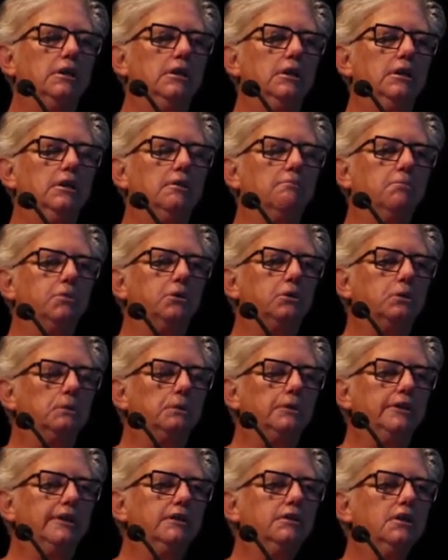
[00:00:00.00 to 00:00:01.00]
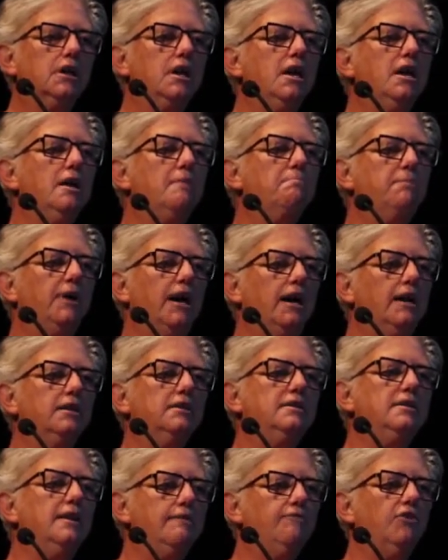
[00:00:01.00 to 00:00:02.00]
employed,
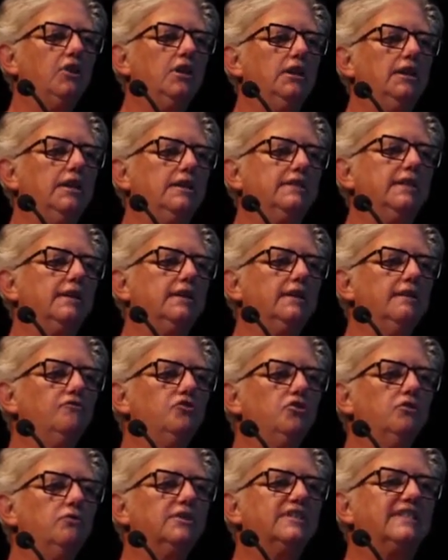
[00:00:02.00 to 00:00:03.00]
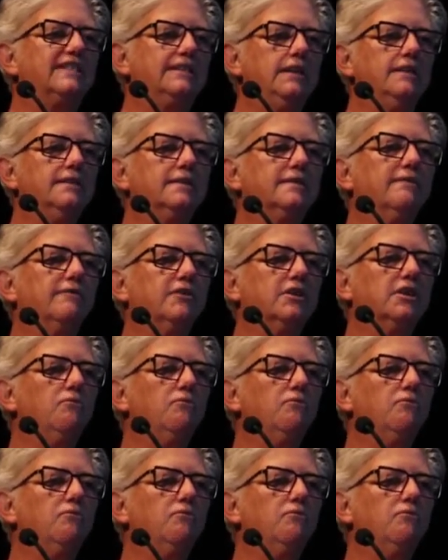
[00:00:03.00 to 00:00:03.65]
but nevertheless it gives you a sense of it.